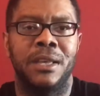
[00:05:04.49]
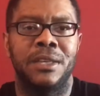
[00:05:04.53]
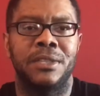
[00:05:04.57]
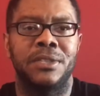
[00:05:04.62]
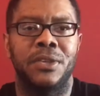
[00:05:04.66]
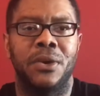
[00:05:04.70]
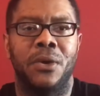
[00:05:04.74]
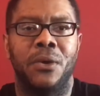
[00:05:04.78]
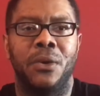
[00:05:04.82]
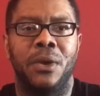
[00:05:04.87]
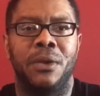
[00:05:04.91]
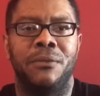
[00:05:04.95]

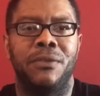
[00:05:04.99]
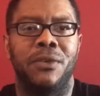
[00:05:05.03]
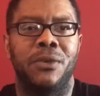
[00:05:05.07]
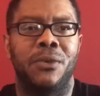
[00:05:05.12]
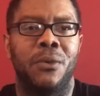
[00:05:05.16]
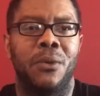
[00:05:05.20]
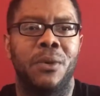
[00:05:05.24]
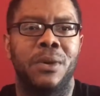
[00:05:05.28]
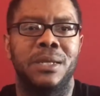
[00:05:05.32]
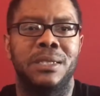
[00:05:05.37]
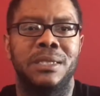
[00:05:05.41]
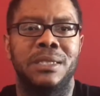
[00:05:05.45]
So if you're
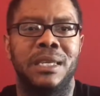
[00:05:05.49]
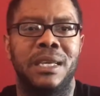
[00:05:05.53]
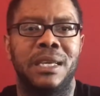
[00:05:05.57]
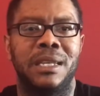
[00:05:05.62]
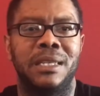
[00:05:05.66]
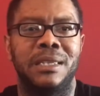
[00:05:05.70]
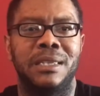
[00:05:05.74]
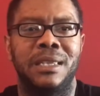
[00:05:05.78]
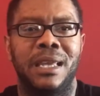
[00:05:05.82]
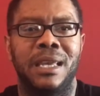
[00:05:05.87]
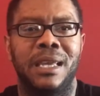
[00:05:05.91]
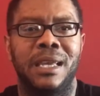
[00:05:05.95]
going to see
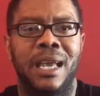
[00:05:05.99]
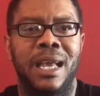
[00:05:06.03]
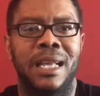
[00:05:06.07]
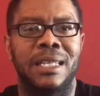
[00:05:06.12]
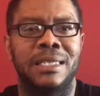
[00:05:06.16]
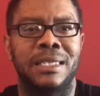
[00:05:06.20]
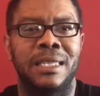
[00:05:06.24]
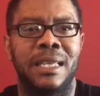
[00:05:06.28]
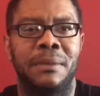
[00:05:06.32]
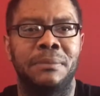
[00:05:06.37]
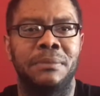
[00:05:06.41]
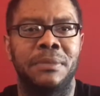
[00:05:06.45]
anything, I
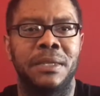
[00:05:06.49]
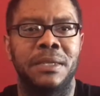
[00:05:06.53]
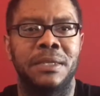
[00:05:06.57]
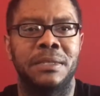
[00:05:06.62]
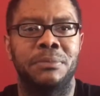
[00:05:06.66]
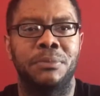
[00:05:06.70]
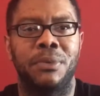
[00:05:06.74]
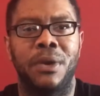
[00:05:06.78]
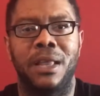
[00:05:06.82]
skip this.